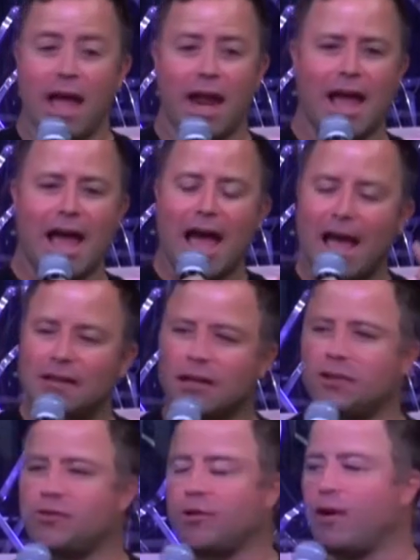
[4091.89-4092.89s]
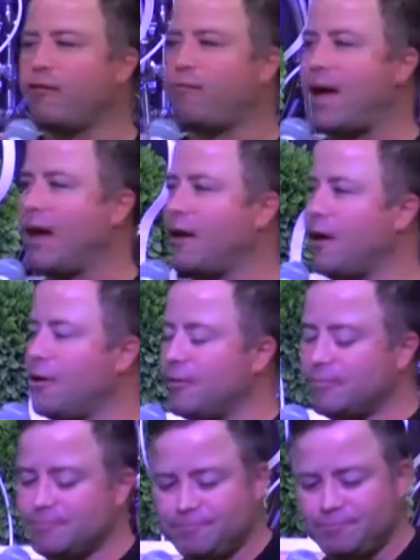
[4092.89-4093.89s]
And as I drove back
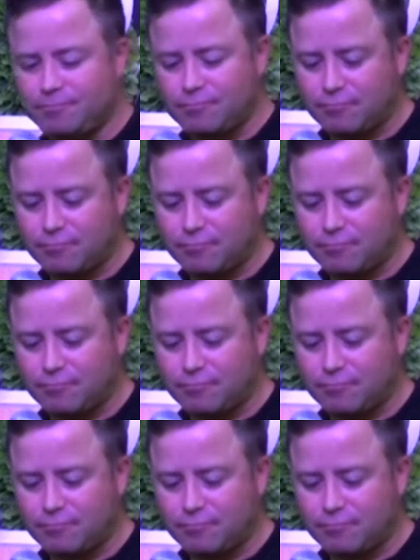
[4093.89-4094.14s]
home,